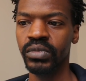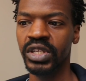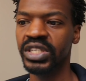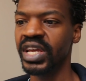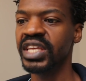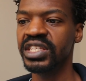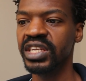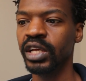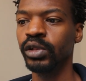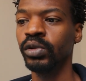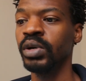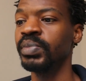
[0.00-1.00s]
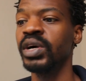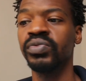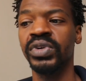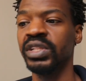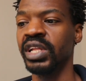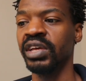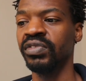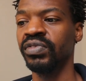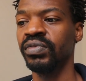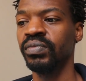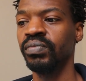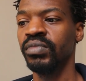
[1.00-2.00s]
She hasn't a clue about real
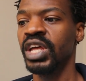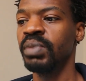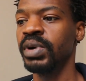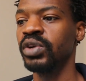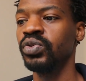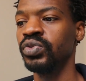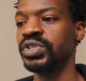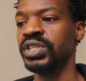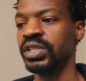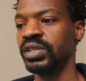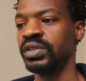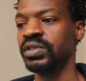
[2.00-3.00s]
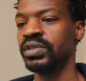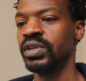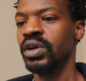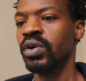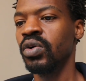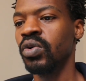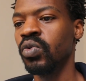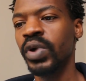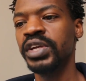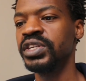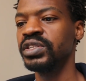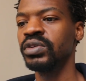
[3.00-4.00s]
life, about who she is or
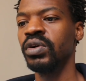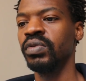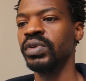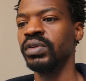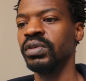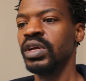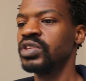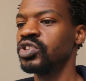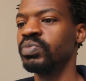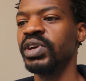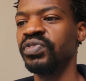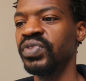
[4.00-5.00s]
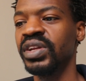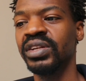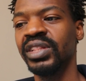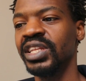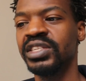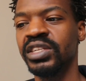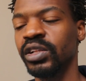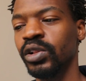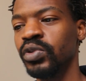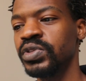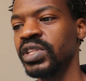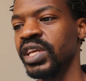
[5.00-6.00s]
where she's going. So my friend, listen
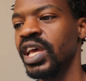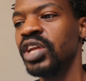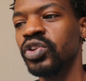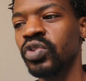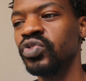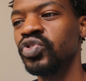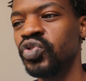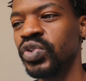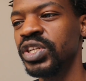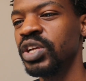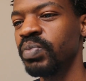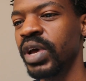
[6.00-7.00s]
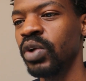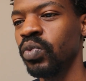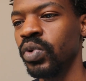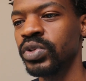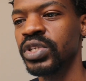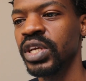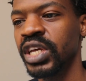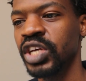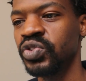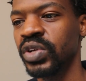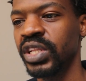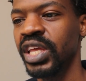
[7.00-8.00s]
closely. Don't treat my words
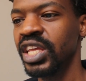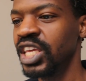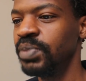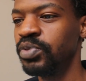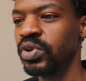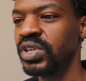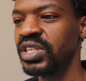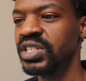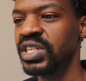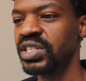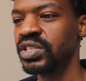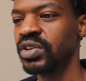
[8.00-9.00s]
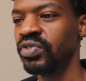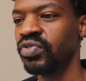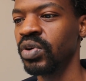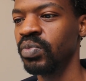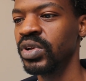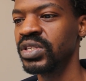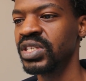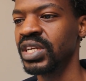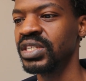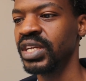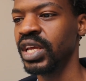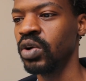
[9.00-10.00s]
casually. Keep your distance from
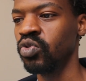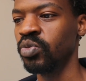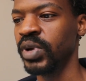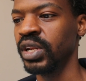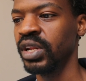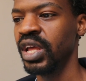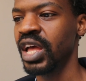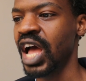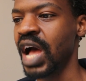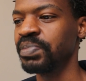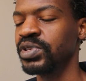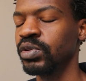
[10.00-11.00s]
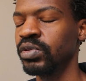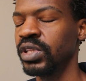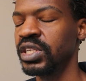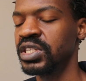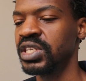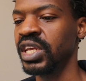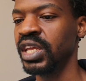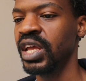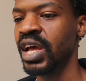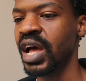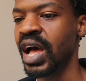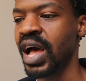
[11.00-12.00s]
such a woman. Absolutely
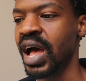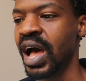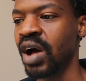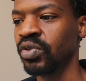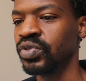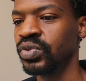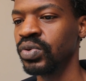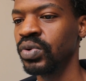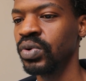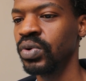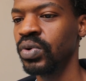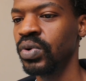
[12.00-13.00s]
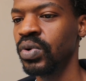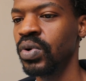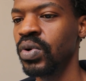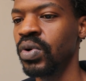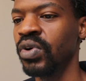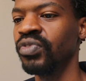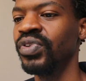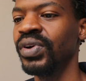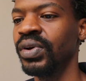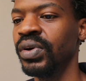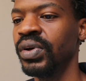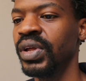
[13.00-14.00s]
stay out of
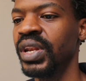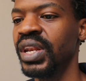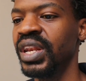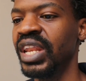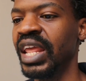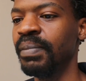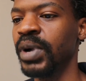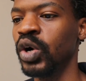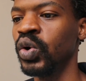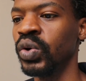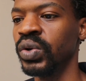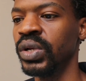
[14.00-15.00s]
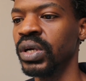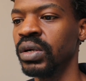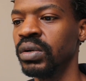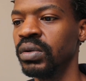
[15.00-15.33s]
her neighborhood.